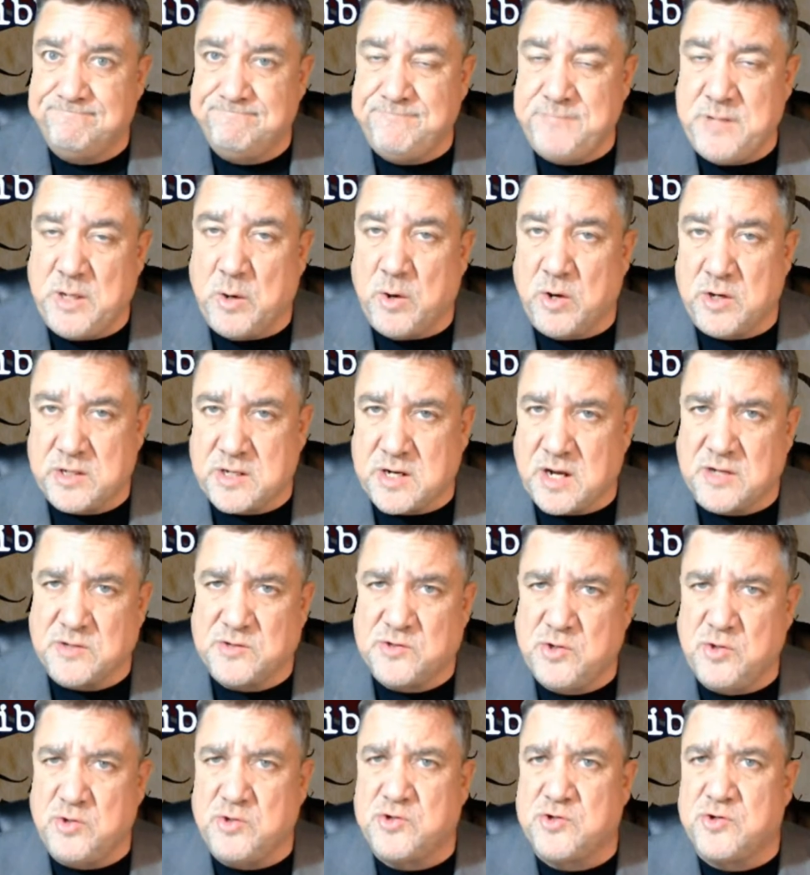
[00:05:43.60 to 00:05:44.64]

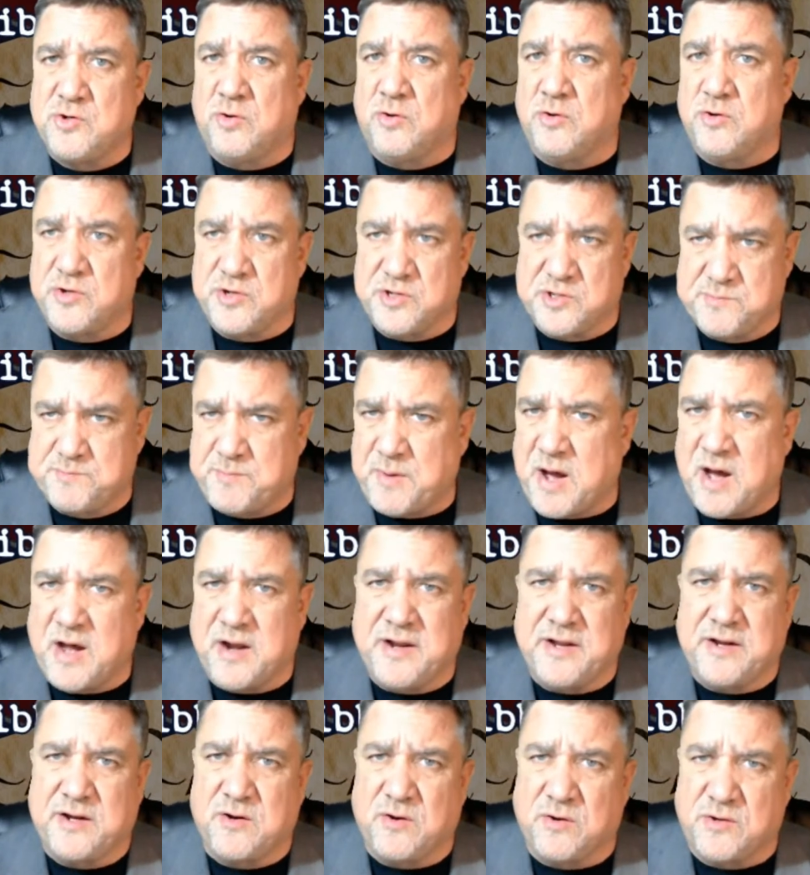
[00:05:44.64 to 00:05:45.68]
unconstitutional or
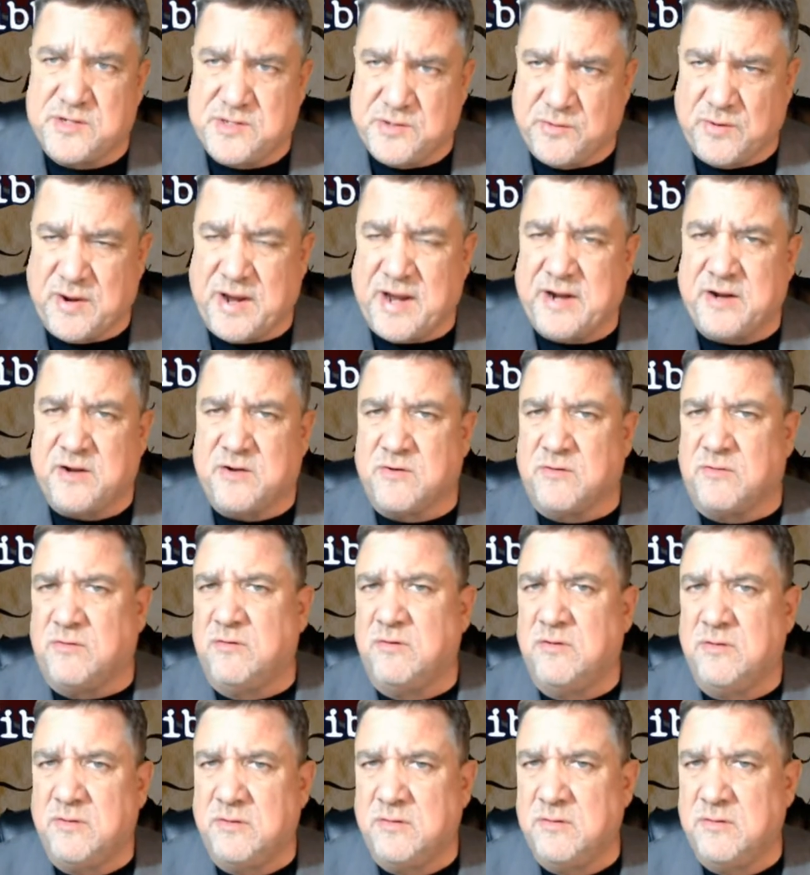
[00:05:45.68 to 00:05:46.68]
despotic or tyrannical,